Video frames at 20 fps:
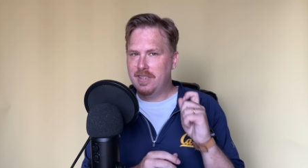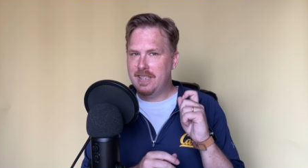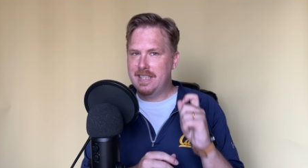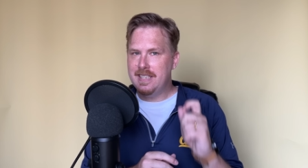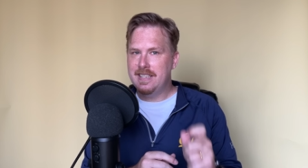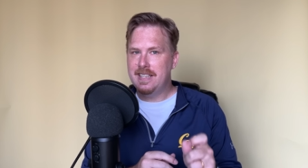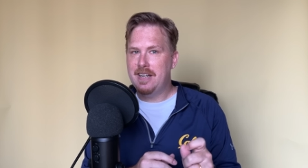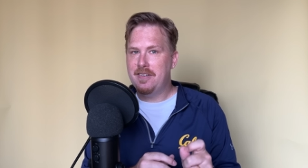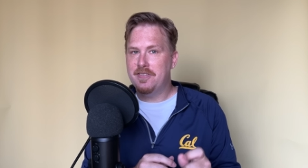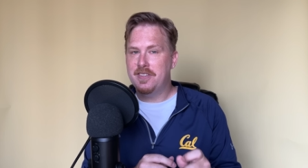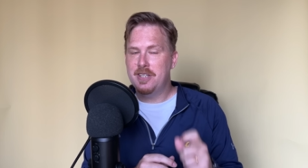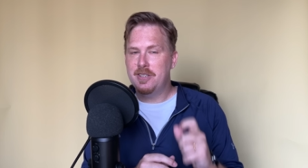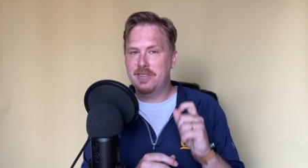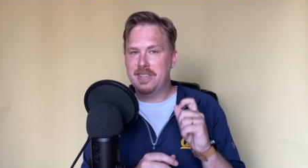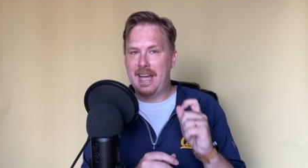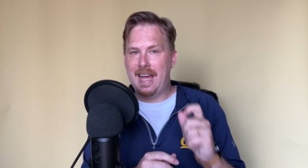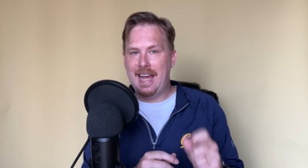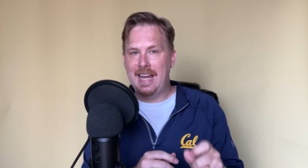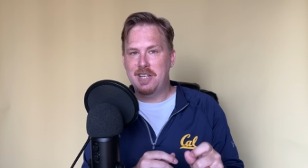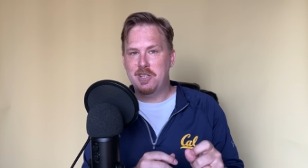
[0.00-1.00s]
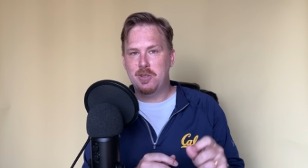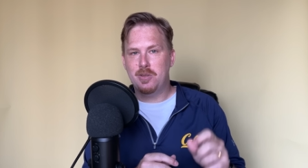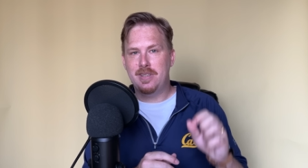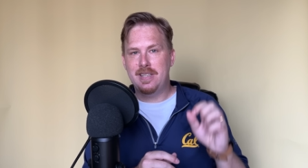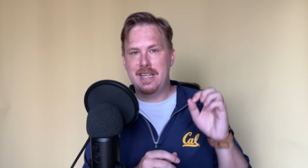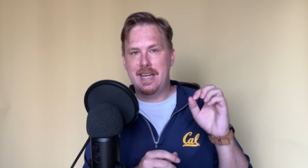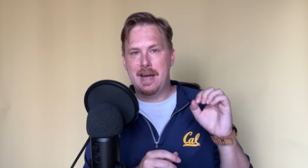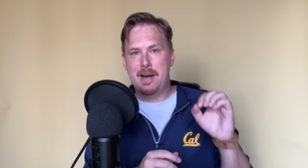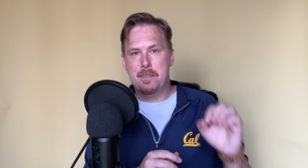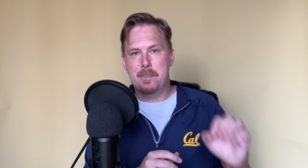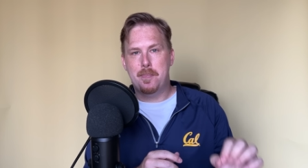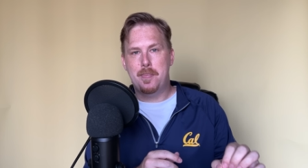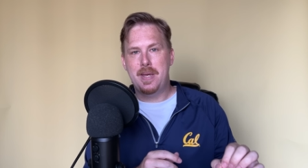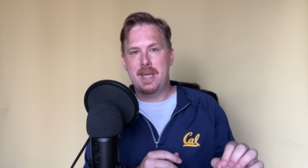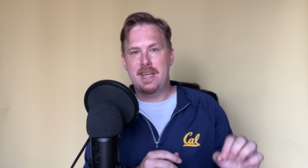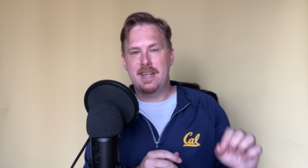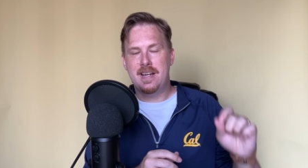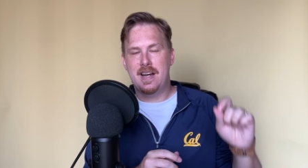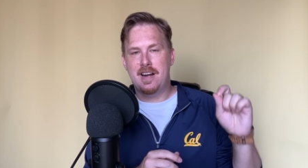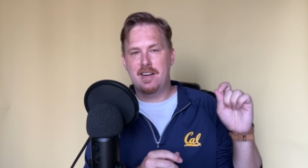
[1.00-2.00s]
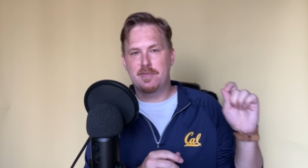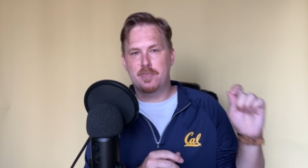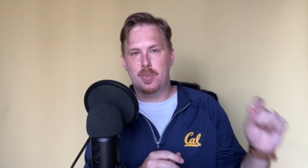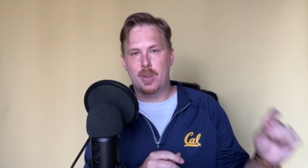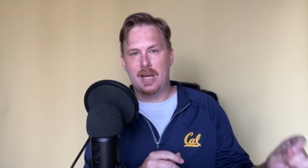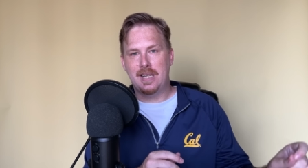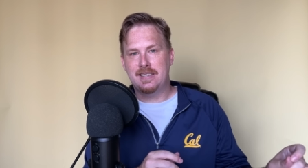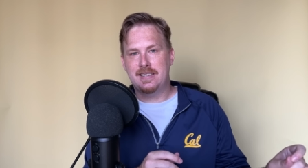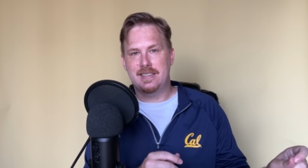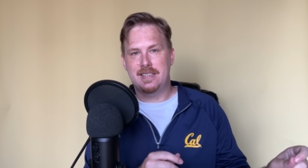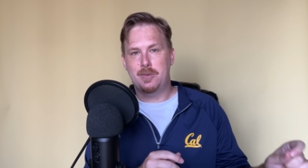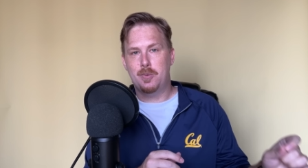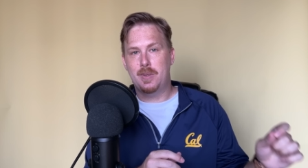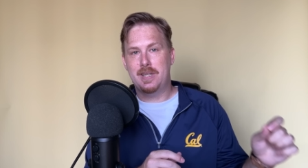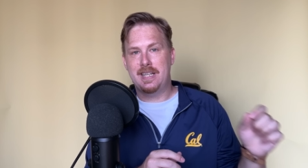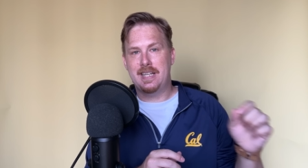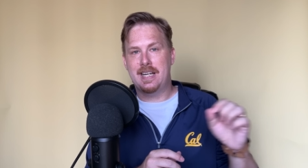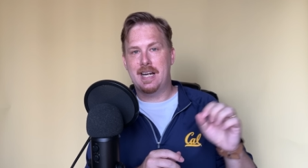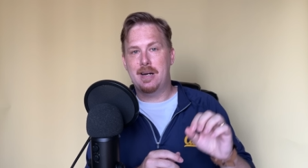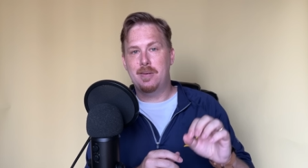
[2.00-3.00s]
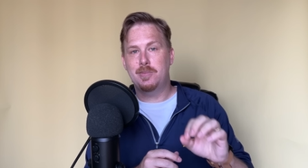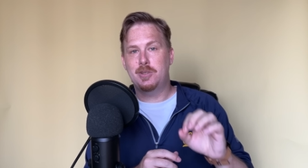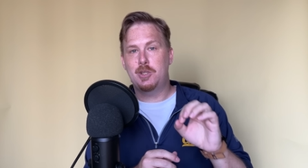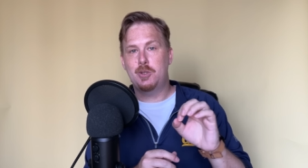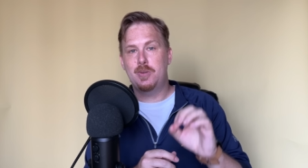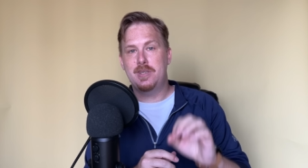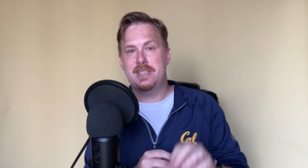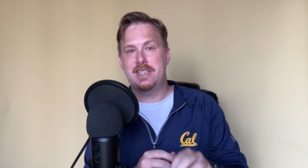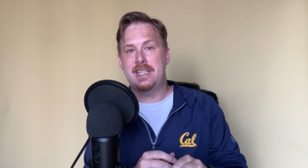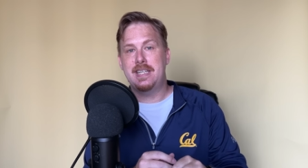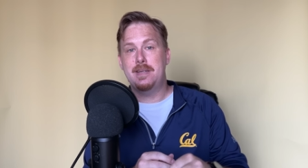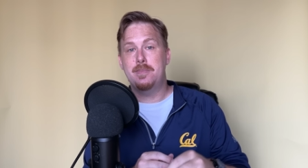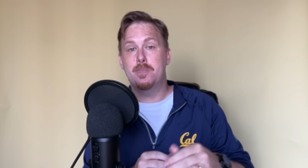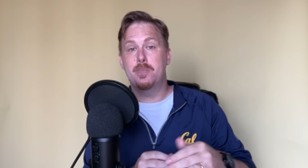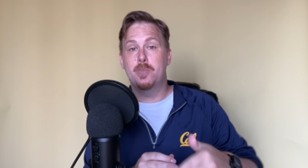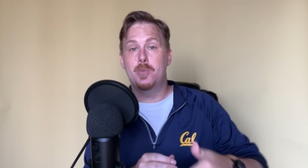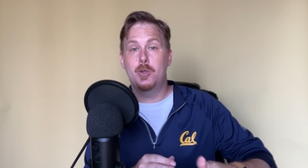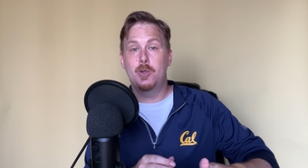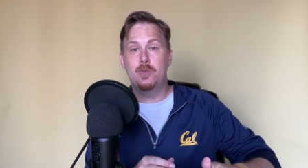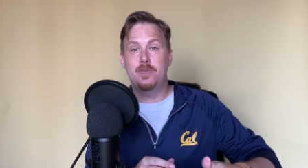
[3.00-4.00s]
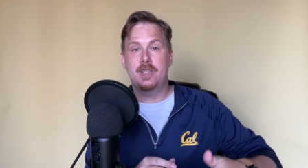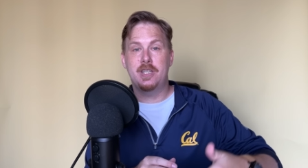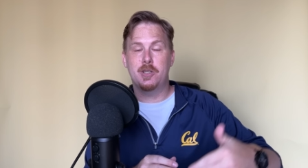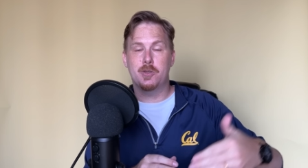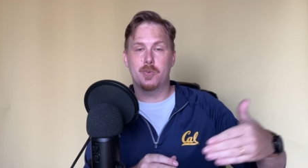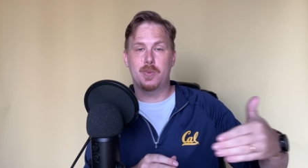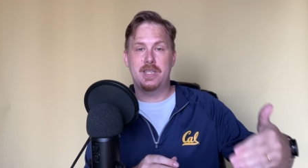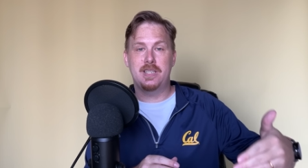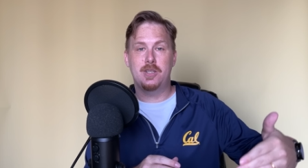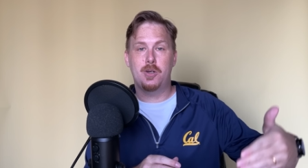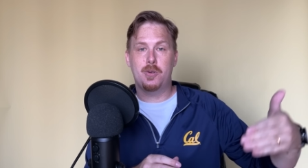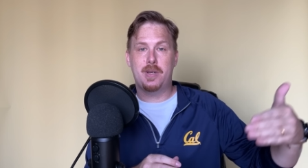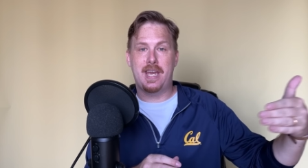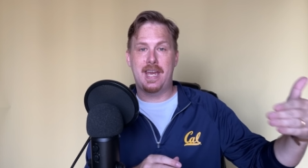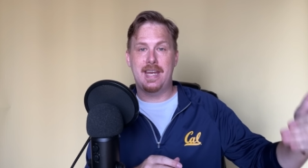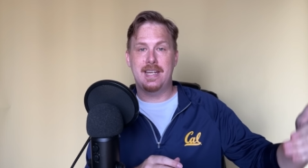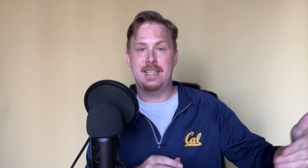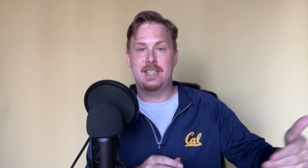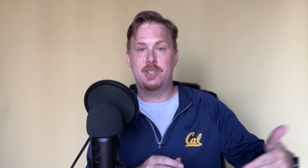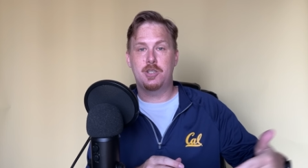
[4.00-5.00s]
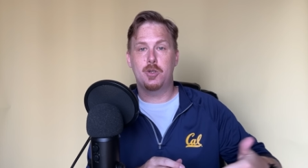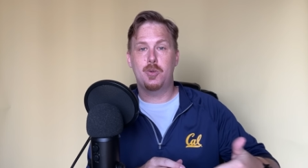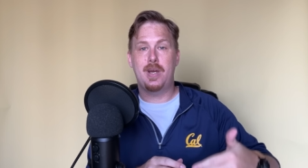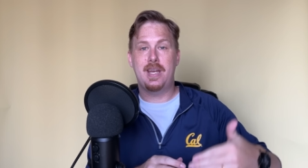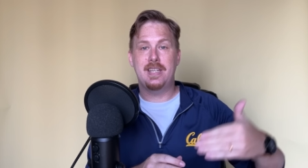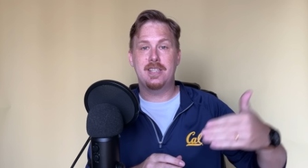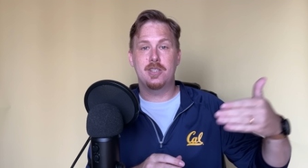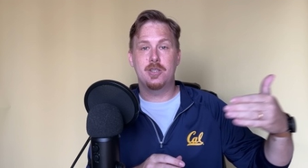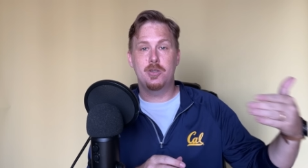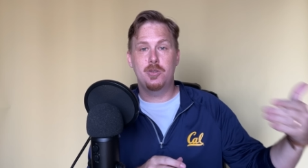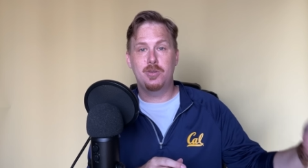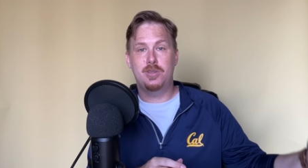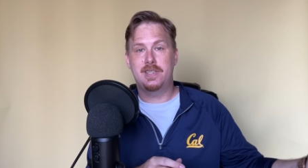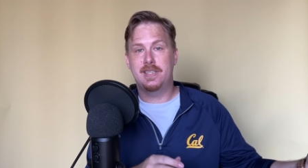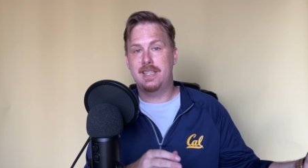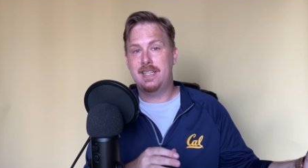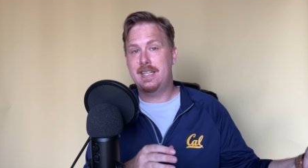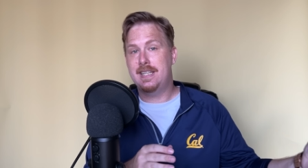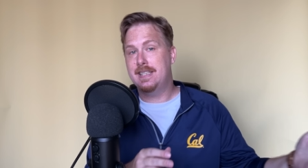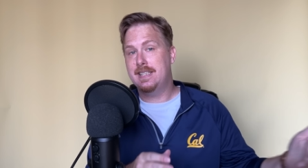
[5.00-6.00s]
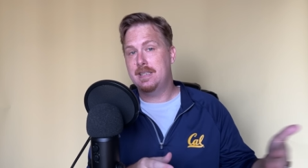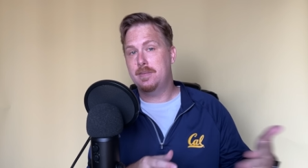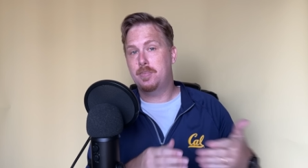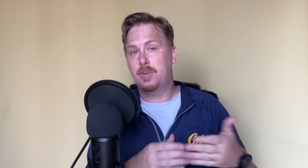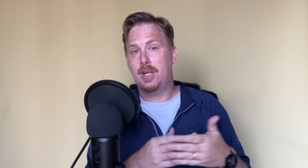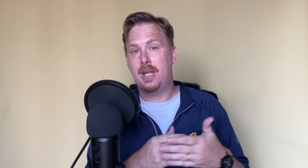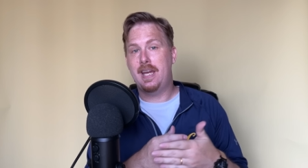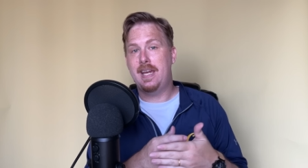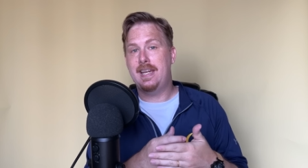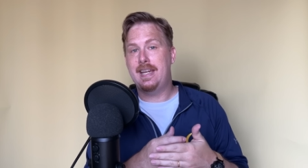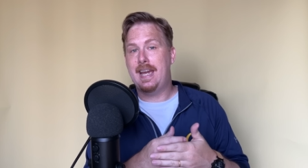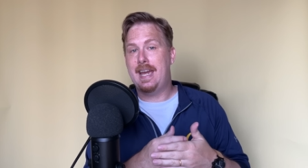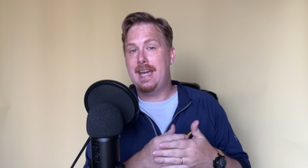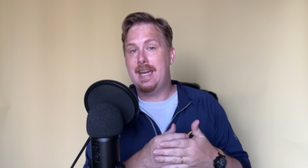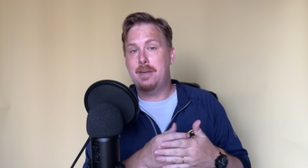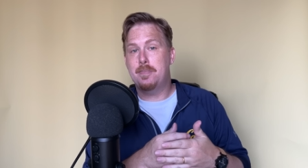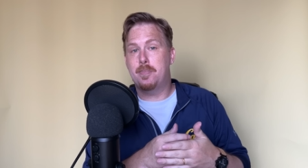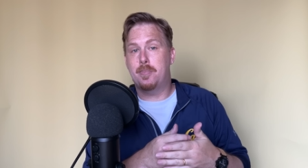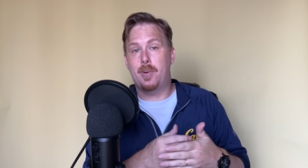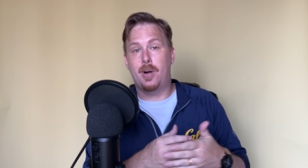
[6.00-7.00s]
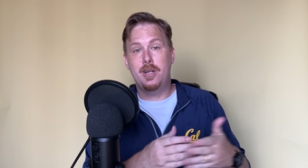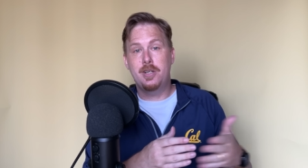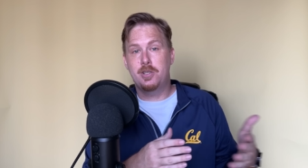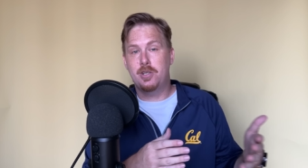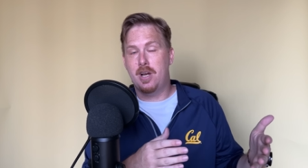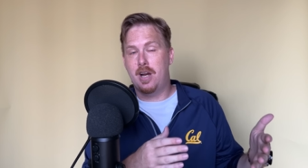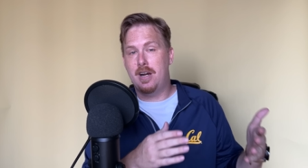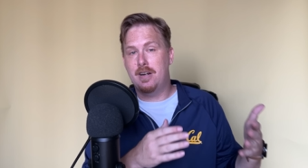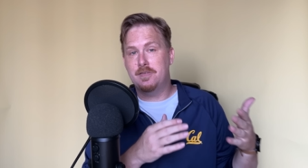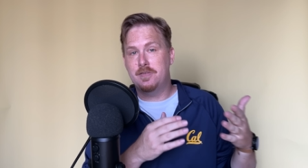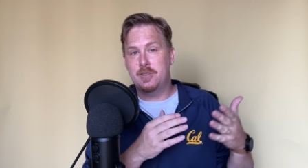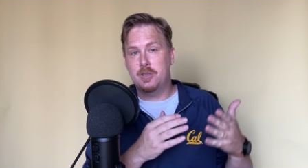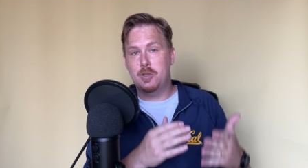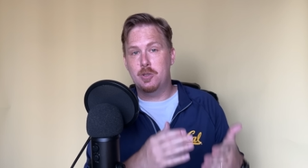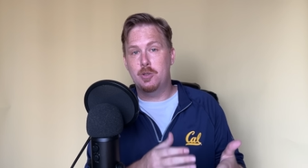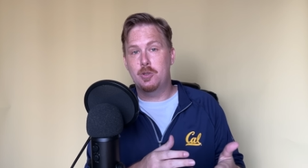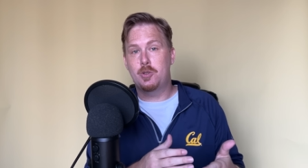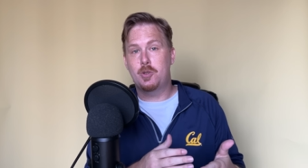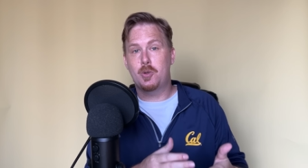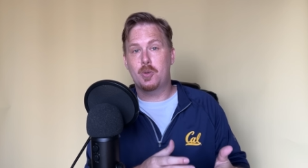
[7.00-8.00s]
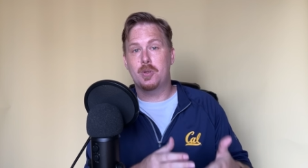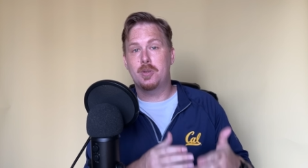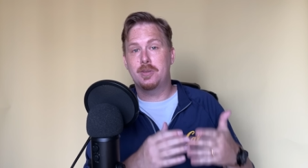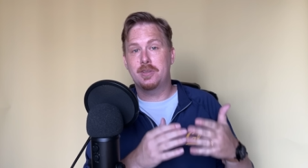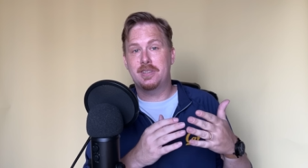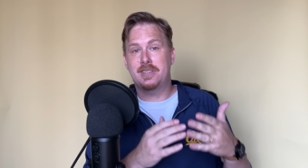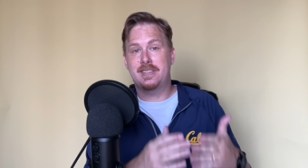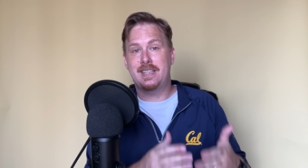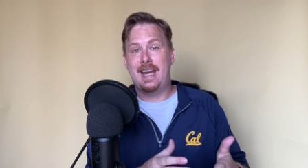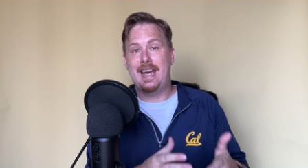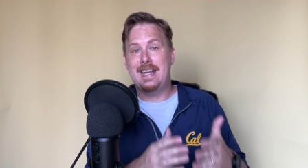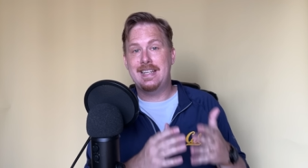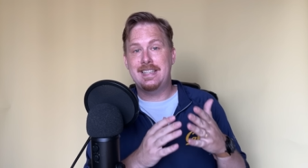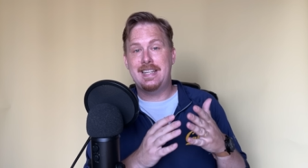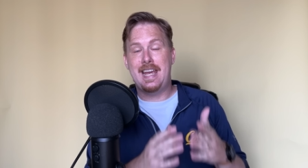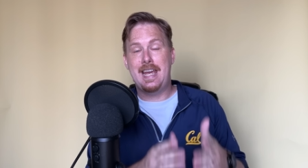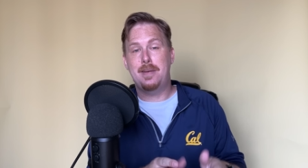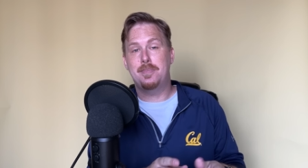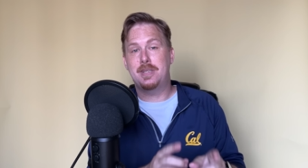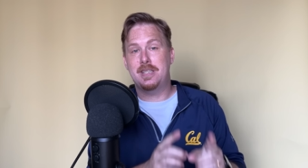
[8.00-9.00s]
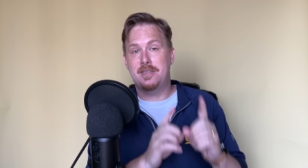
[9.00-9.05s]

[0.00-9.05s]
enough, there's actually a bit of precedent when it comes to a team moving or relocating to a new city and then playing a bunch of neutral site games.